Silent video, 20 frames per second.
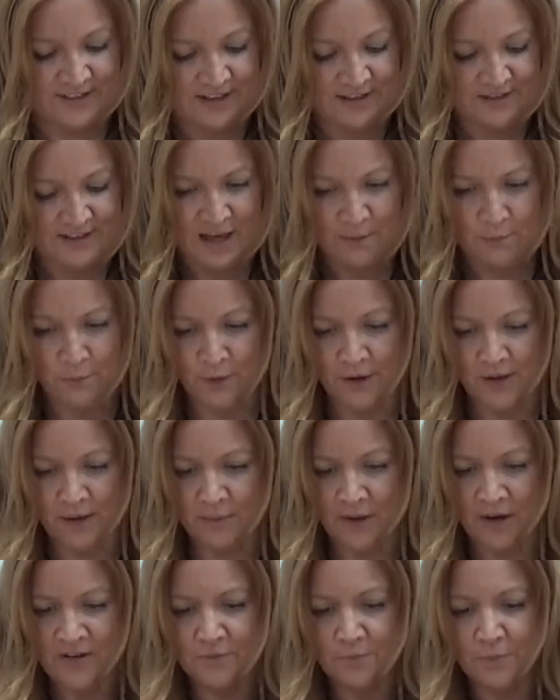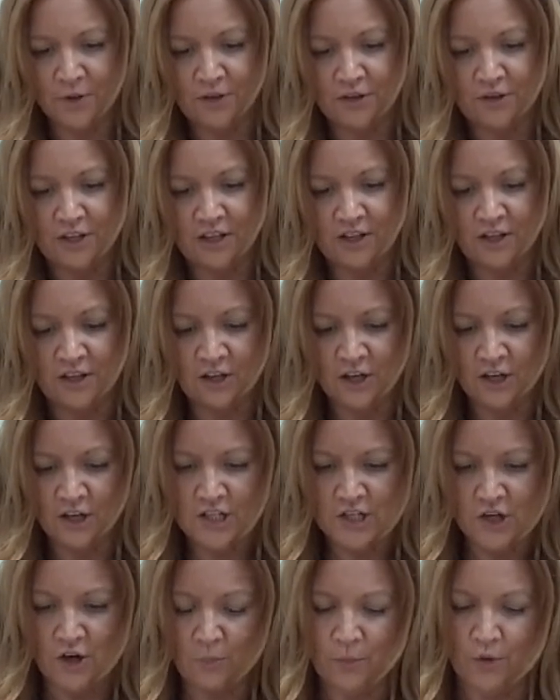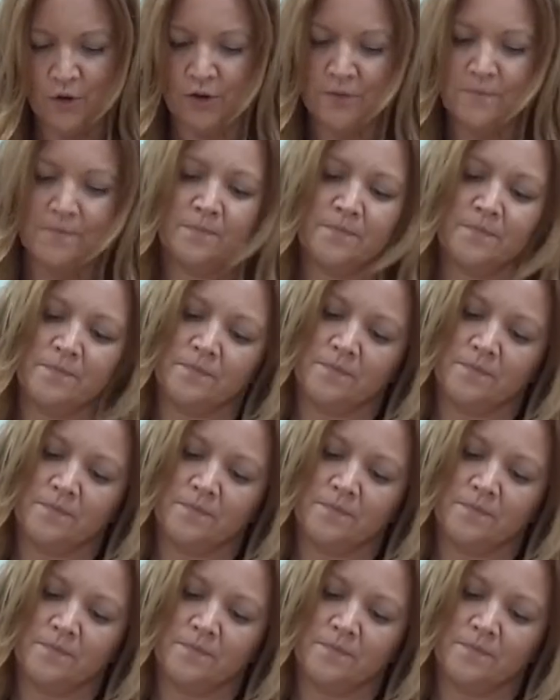At that point, I'm going to put the top on.